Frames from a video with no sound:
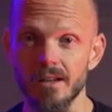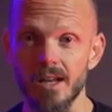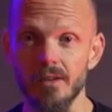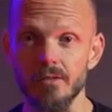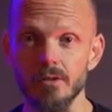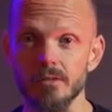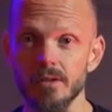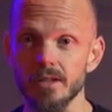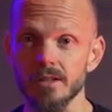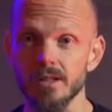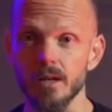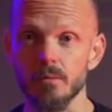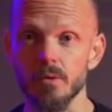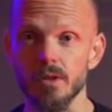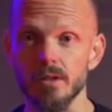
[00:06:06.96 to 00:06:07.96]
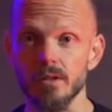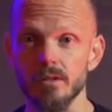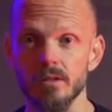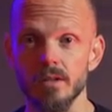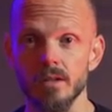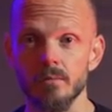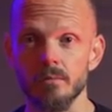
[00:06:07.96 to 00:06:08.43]
and have a great time with you
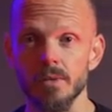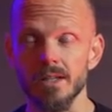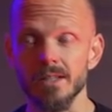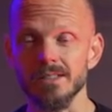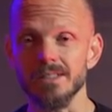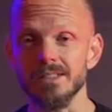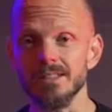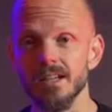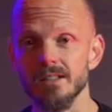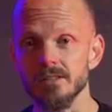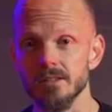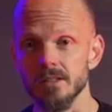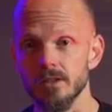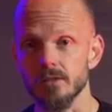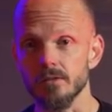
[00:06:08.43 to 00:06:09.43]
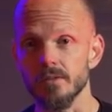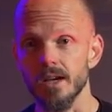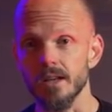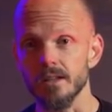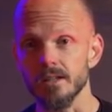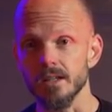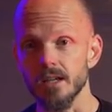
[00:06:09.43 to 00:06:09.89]
because he doesn't need her
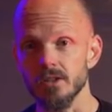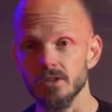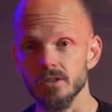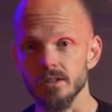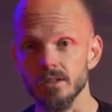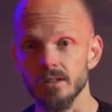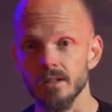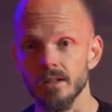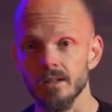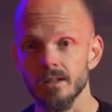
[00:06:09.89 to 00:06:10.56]
validation.